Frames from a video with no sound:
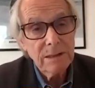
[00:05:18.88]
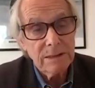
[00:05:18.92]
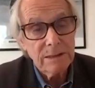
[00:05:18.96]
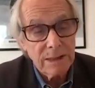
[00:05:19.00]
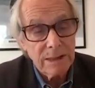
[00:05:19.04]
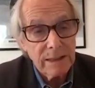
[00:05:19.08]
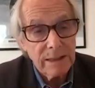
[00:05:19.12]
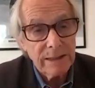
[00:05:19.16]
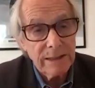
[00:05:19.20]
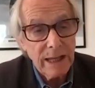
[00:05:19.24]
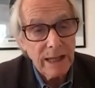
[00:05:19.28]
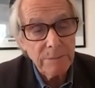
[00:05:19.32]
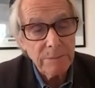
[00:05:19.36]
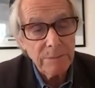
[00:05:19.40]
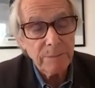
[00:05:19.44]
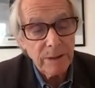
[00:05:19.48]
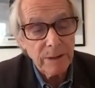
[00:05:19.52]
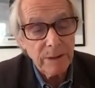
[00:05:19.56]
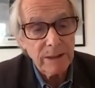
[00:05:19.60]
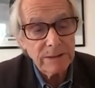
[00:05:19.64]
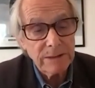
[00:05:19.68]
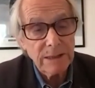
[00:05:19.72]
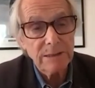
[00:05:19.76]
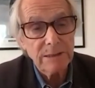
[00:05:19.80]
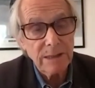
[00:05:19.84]
The Labour
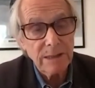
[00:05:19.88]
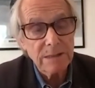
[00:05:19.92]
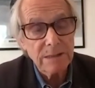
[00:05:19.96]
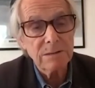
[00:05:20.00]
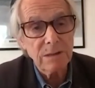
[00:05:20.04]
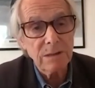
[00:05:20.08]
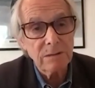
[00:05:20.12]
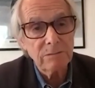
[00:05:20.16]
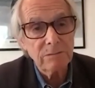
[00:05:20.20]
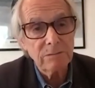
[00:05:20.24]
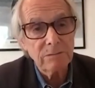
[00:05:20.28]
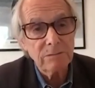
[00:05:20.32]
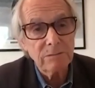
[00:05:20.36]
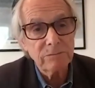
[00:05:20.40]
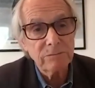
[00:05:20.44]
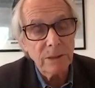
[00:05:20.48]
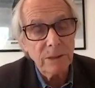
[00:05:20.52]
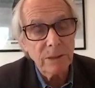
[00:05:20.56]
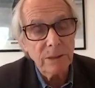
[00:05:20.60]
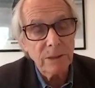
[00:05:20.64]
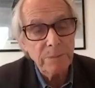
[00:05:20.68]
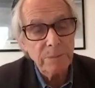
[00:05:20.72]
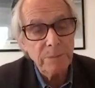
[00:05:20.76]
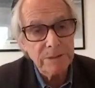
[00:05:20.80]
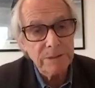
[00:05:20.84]
Party does not
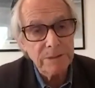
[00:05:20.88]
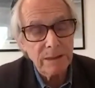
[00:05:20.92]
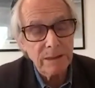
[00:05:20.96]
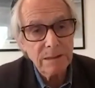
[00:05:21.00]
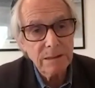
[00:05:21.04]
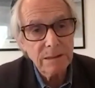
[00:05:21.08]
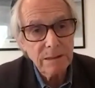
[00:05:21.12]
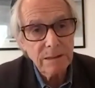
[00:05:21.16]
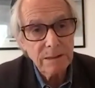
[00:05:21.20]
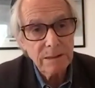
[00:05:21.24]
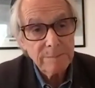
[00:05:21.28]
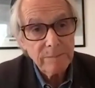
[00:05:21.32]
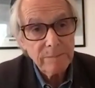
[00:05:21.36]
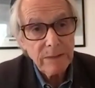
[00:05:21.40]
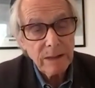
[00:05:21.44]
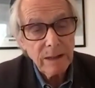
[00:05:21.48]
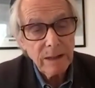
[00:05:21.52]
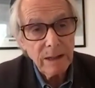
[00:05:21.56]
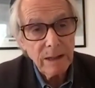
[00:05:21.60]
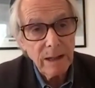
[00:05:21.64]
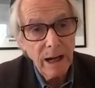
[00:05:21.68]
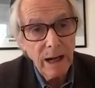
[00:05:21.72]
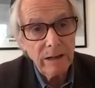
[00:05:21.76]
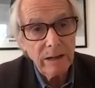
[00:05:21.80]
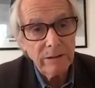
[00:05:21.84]
represent
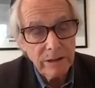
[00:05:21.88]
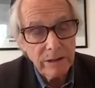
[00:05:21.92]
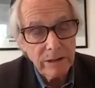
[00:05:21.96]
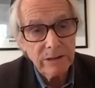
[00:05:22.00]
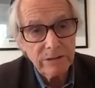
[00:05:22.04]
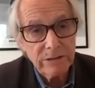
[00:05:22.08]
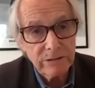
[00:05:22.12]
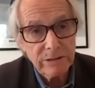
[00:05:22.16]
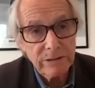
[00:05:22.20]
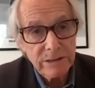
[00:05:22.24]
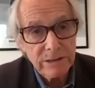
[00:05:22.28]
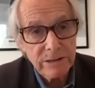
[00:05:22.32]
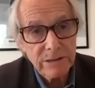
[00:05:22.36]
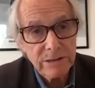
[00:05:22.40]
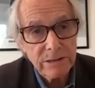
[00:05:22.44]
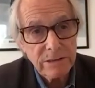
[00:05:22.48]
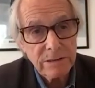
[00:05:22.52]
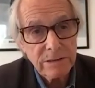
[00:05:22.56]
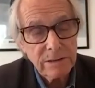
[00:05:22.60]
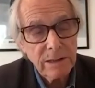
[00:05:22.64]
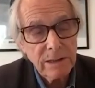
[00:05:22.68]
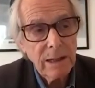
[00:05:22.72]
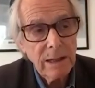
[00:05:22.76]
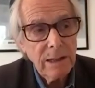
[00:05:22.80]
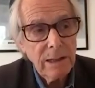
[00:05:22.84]
our
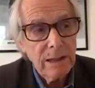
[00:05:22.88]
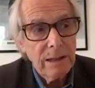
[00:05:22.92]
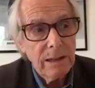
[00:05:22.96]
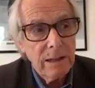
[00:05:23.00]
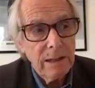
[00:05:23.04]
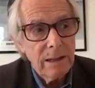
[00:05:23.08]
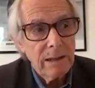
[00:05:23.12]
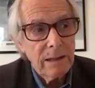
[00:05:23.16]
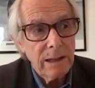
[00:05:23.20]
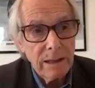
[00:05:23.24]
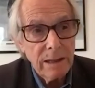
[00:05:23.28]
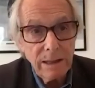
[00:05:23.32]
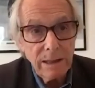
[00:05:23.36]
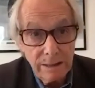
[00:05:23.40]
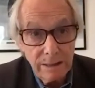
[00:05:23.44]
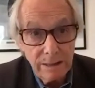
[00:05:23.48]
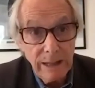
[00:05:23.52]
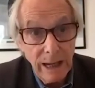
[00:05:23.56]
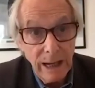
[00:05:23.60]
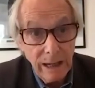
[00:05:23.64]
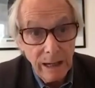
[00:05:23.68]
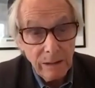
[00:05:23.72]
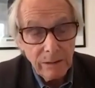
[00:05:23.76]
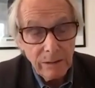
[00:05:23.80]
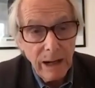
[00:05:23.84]
interests
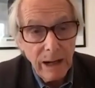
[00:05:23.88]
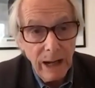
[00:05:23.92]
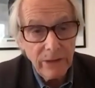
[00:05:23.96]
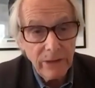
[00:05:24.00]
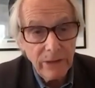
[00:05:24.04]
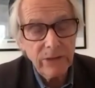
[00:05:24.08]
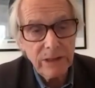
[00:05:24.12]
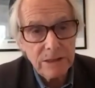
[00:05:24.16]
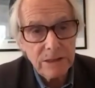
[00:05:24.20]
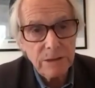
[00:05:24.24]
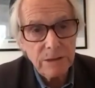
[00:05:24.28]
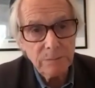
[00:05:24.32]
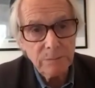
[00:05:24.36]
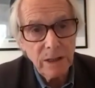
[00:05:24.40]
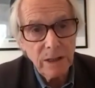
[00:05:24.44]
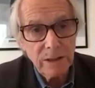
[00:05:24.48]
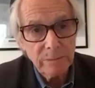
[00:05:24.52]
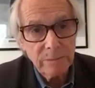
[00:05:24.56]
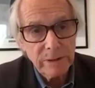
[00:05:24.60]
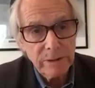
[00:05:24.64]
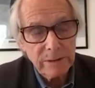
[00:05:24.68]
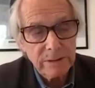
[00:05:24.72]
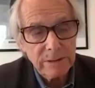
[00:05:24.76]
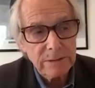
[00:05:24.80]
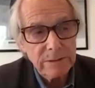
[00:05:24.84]
now, at this
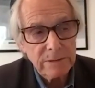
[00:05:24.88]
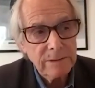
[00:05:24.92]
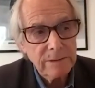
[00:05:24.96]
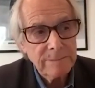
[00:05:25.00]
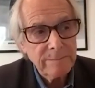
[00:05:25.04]
moment.